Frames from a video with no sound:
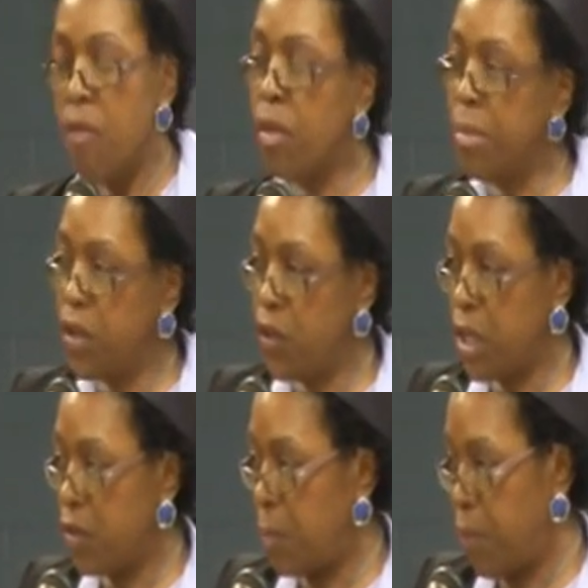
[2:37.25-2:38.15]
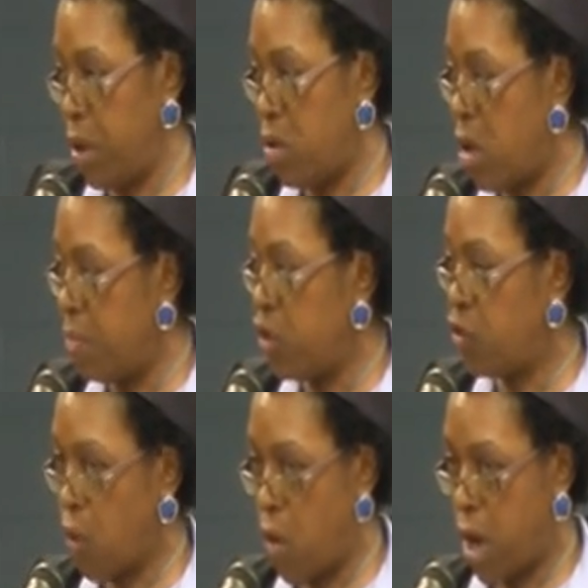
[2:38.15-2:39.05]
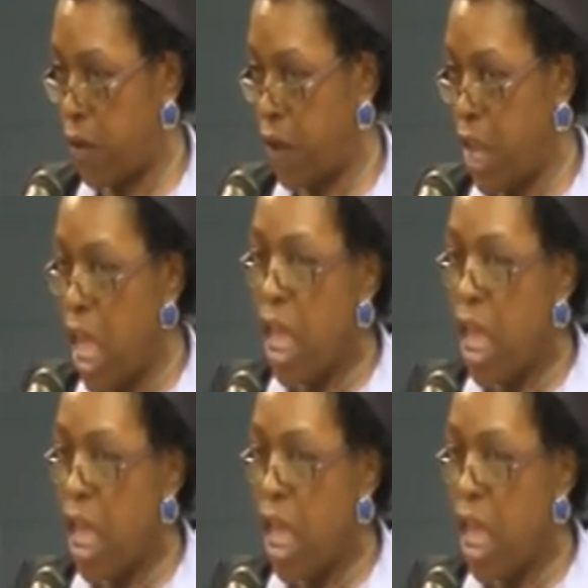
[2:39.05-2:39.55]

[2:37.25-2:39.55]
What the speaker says: the Michigan Supreme Court majority